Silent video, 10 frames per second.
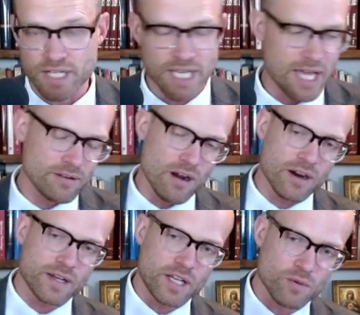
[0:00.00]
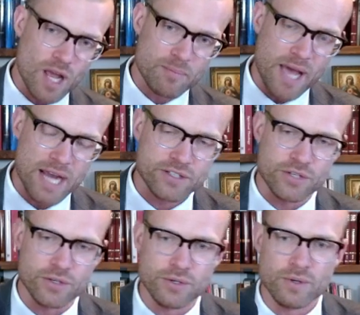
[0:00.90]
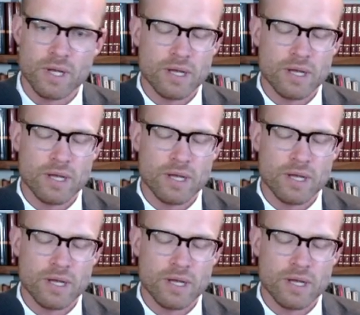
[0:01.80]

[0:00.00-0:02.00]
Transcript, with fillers: Again, harkening right back to